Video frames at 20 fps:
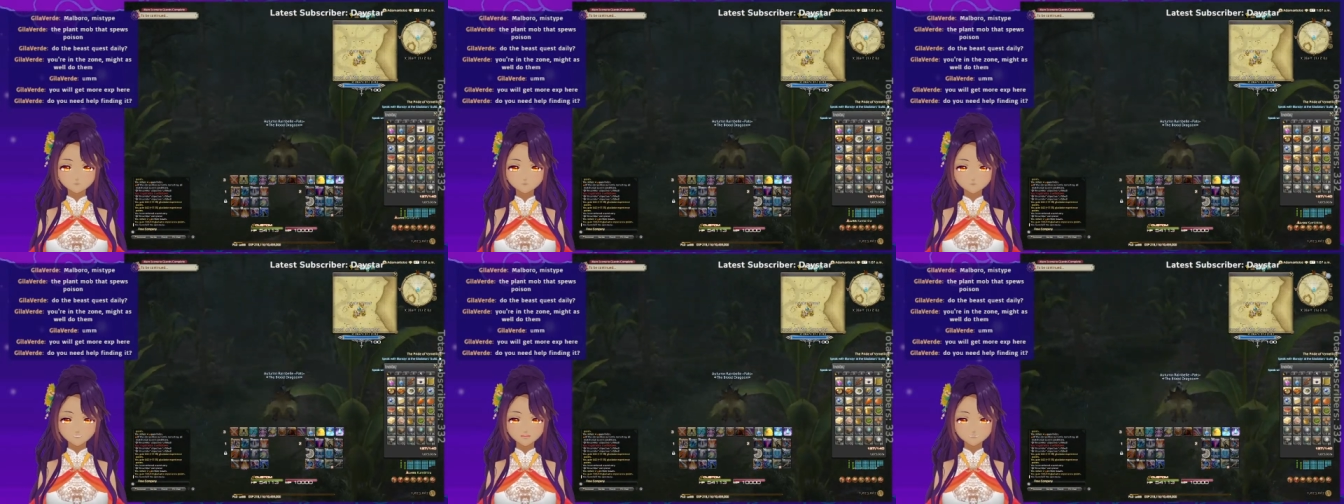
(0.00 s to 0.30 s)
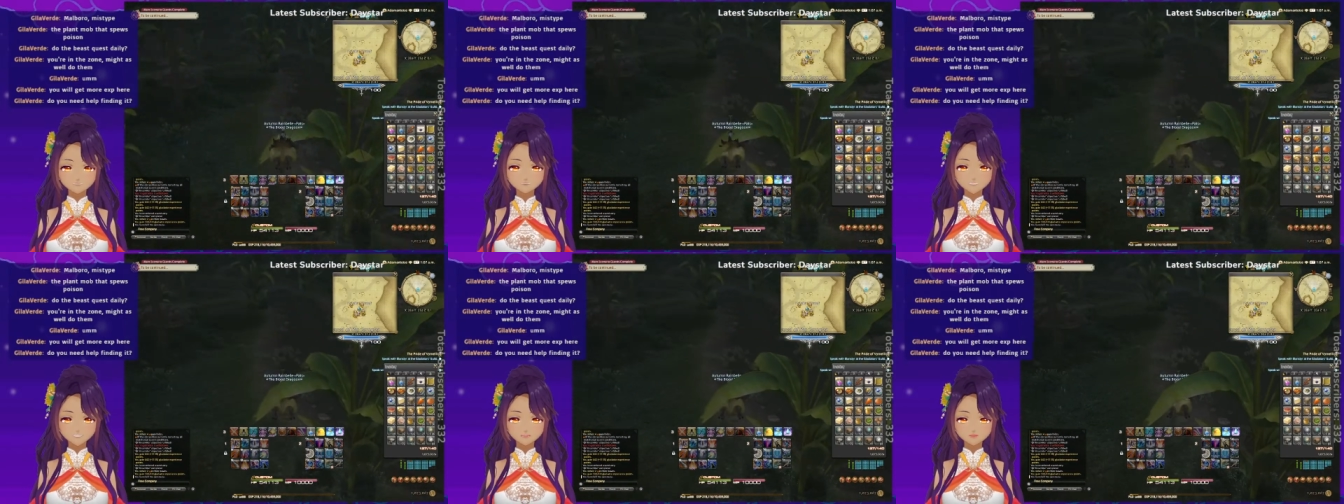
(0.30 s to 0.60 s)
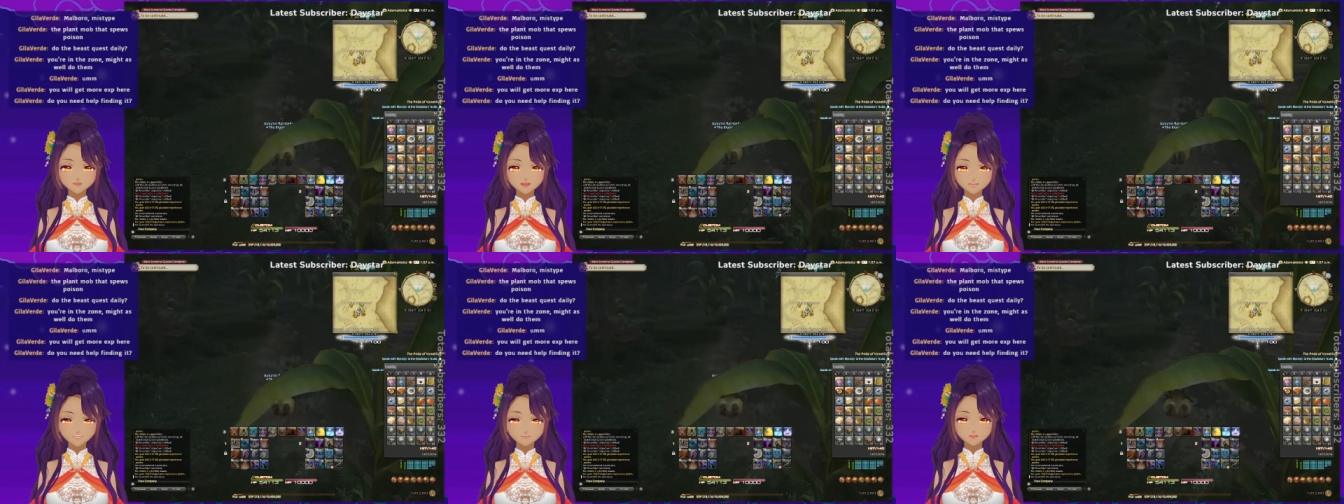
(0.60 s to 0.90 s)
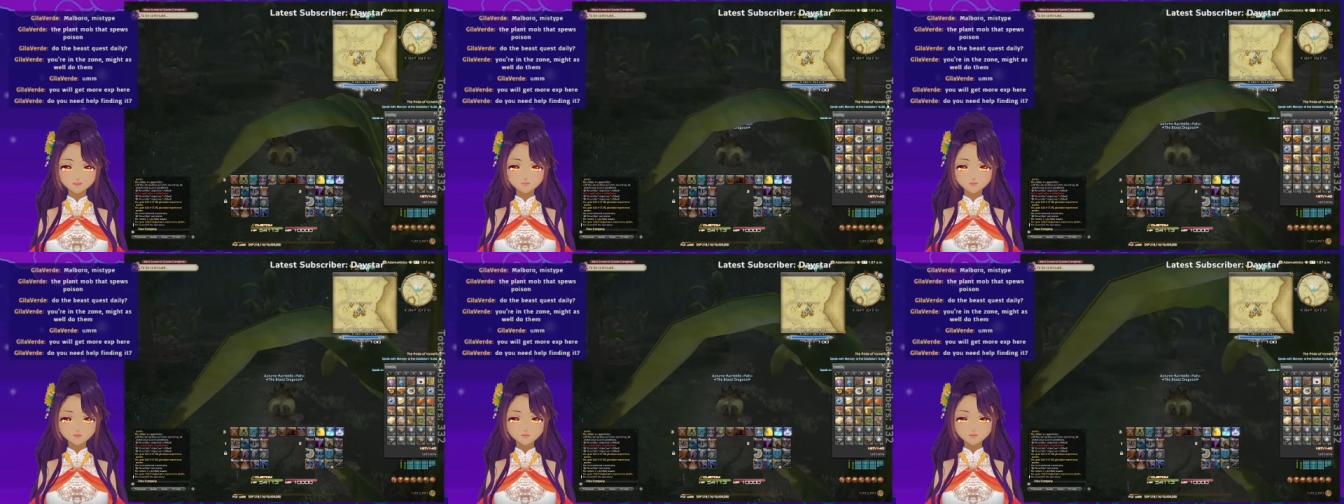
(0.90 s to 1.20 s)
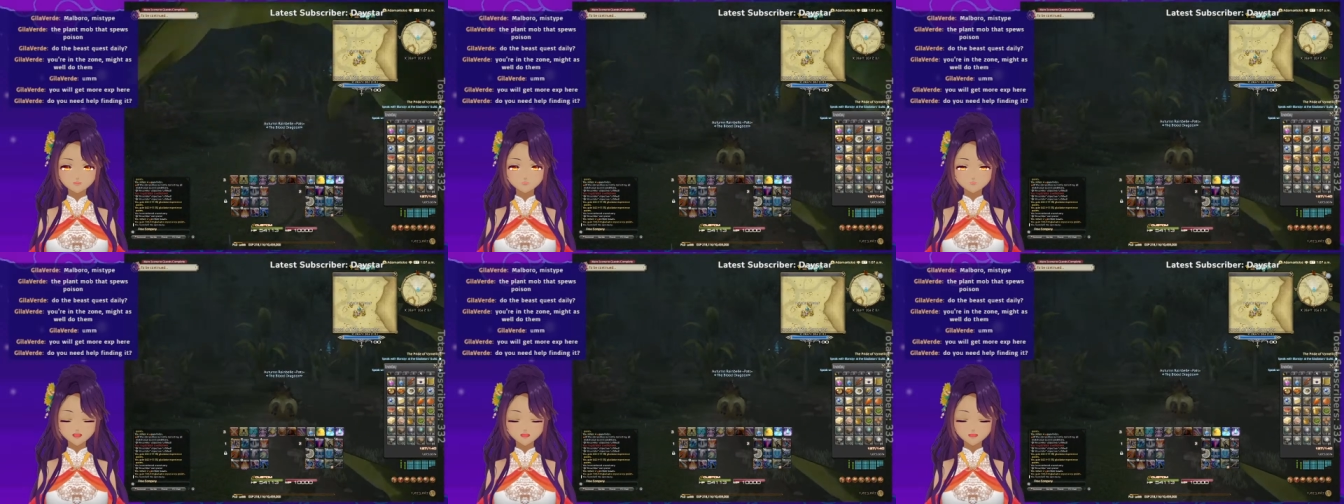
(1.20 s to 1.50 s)
Considering
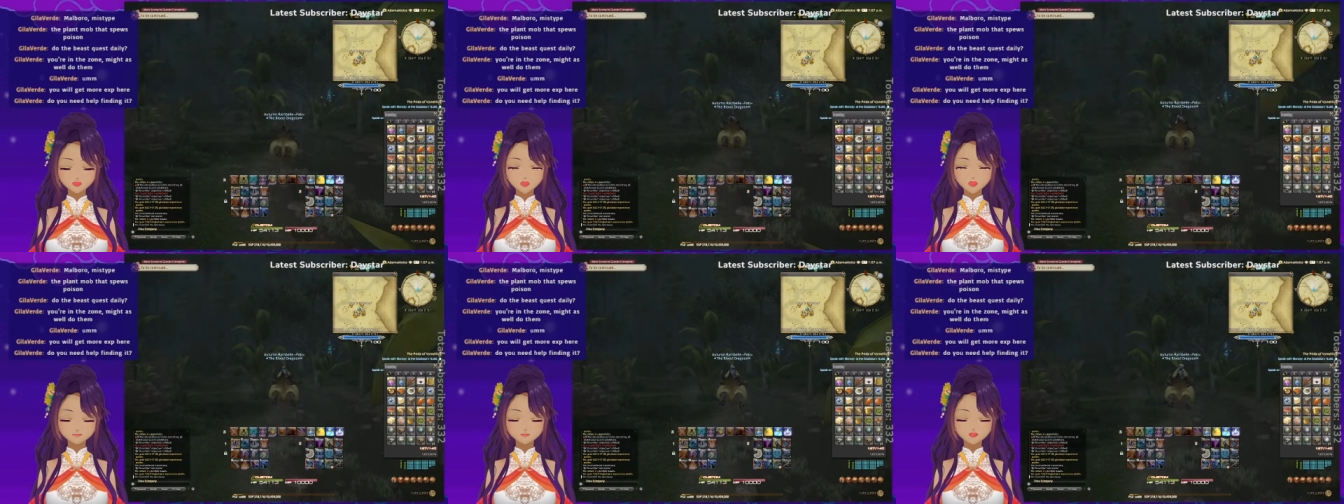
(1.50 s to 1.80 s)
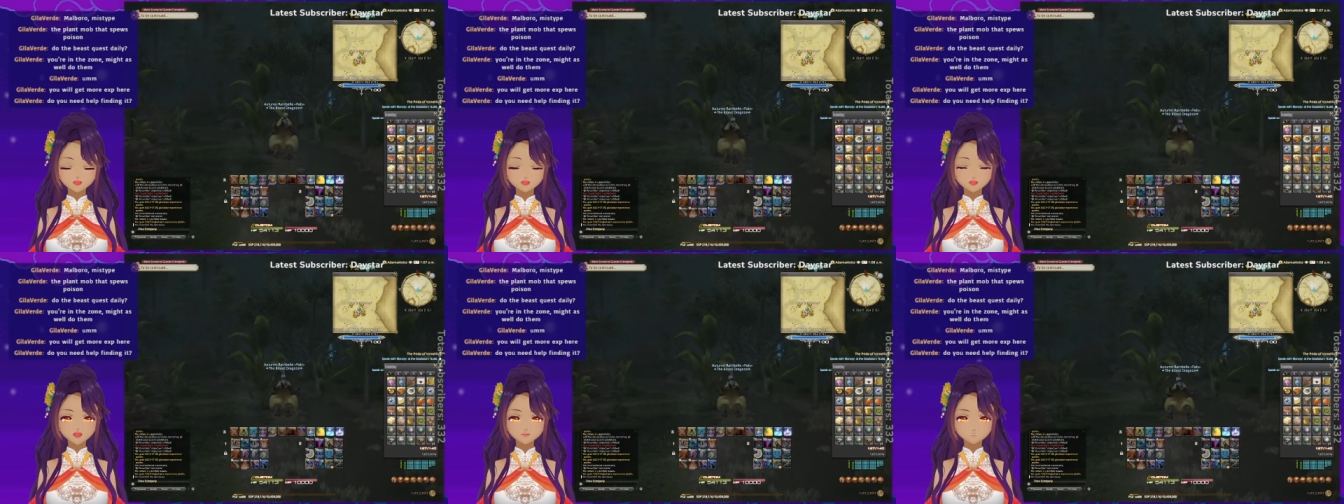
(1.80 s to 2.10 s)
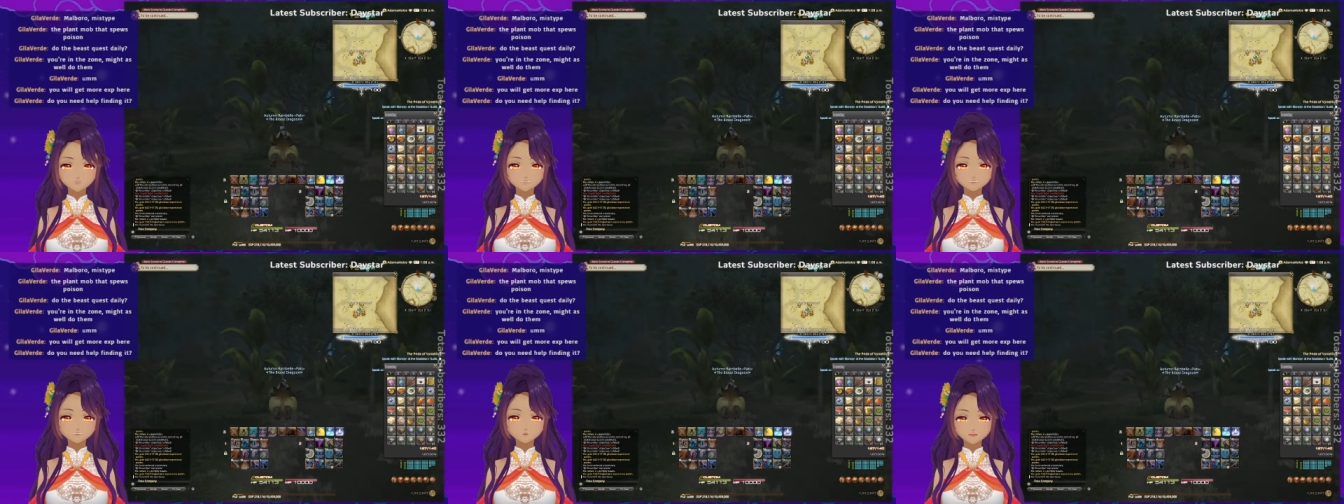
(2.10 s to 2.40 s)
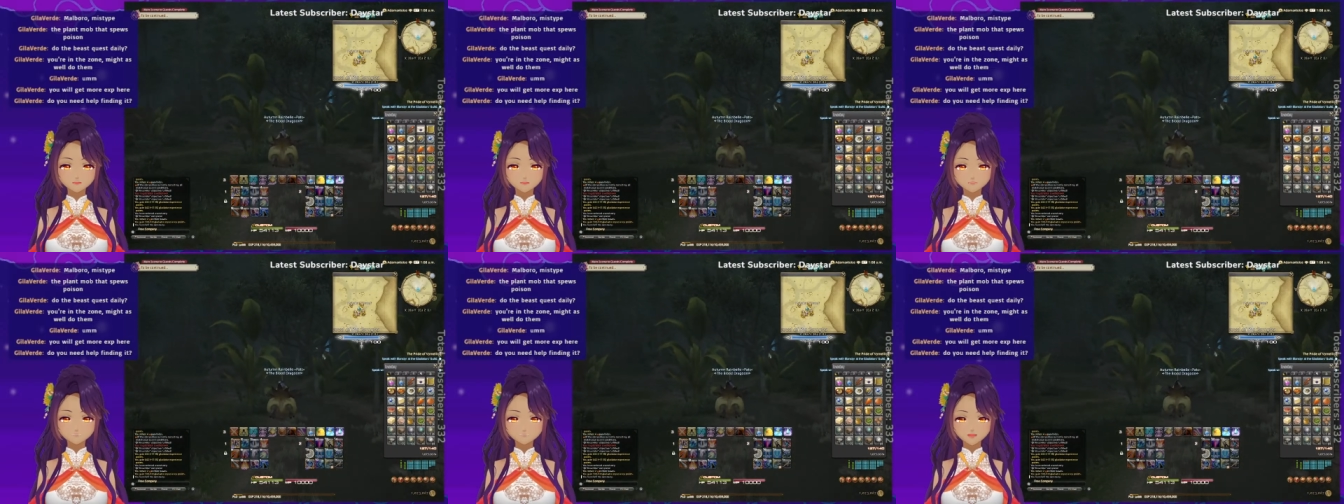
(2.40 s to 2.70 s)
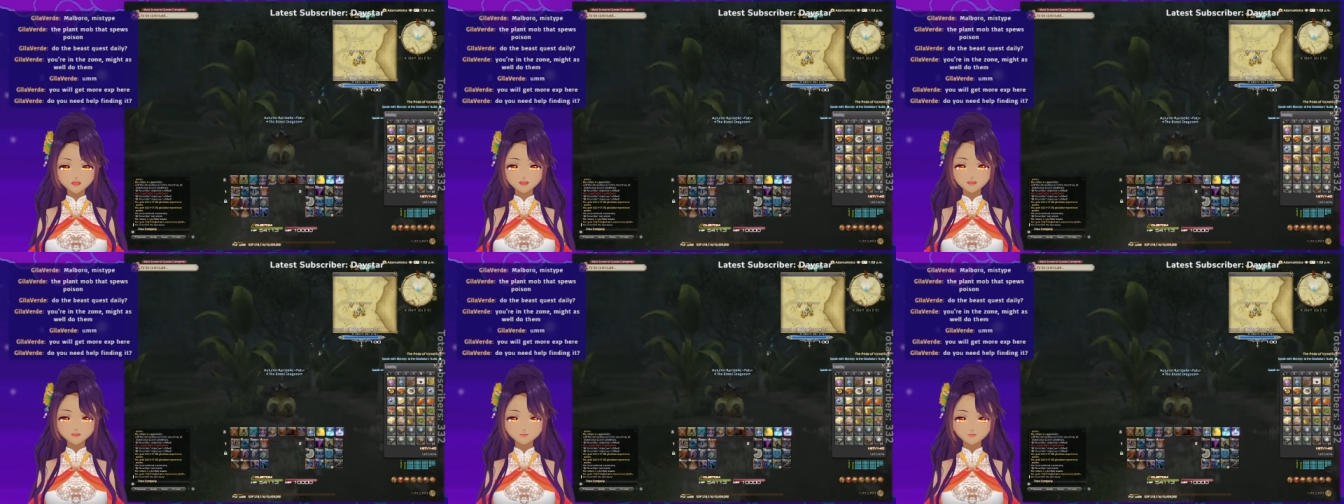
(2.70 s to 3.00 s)
everybody, like, all the monsters here are
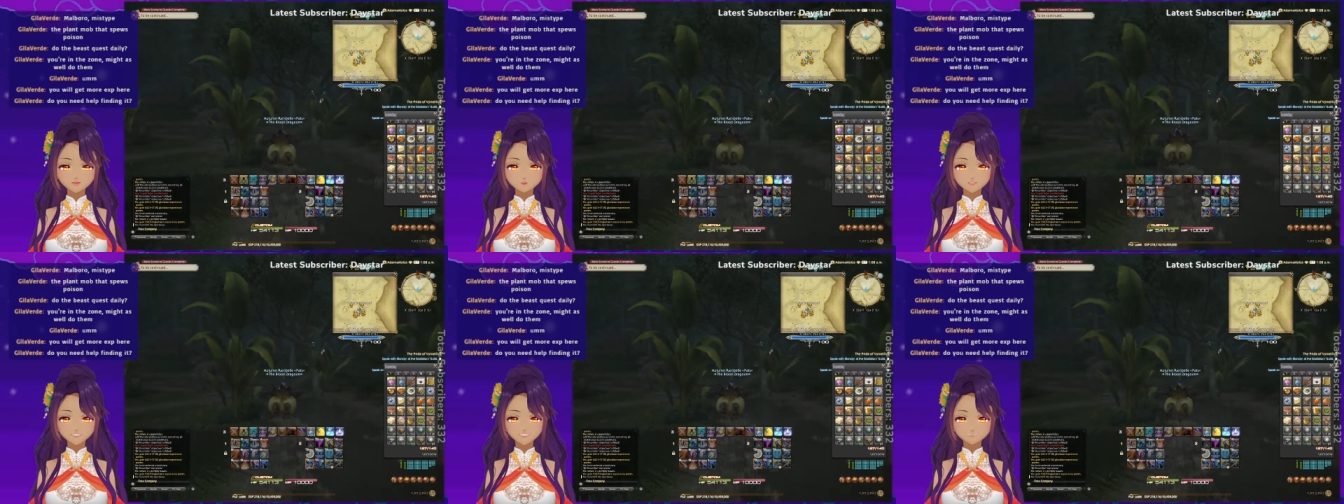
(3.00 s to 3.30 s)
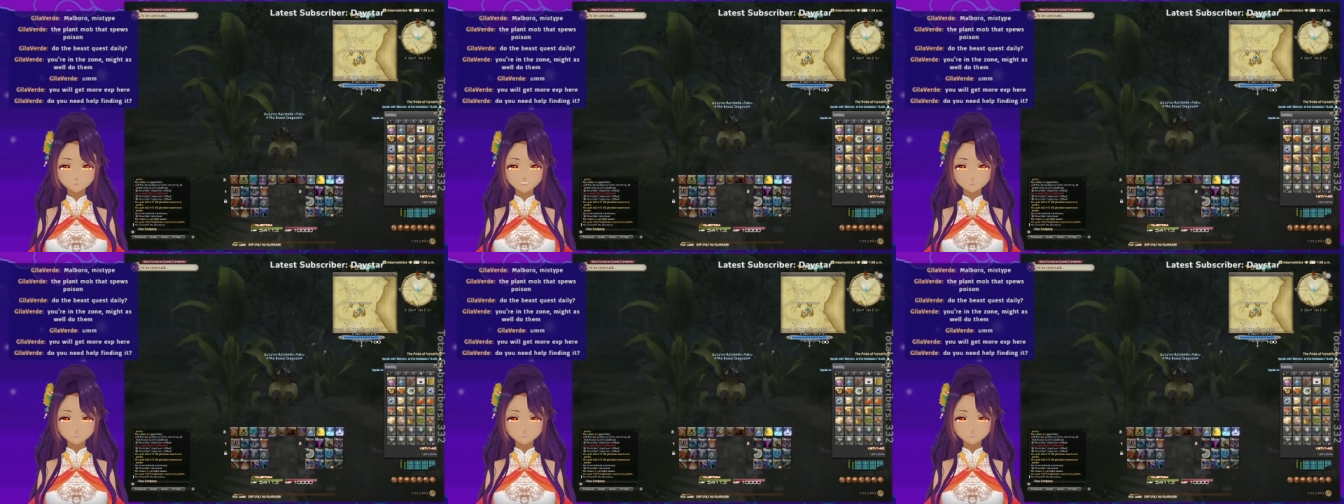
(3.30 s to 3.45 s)
strong anyways.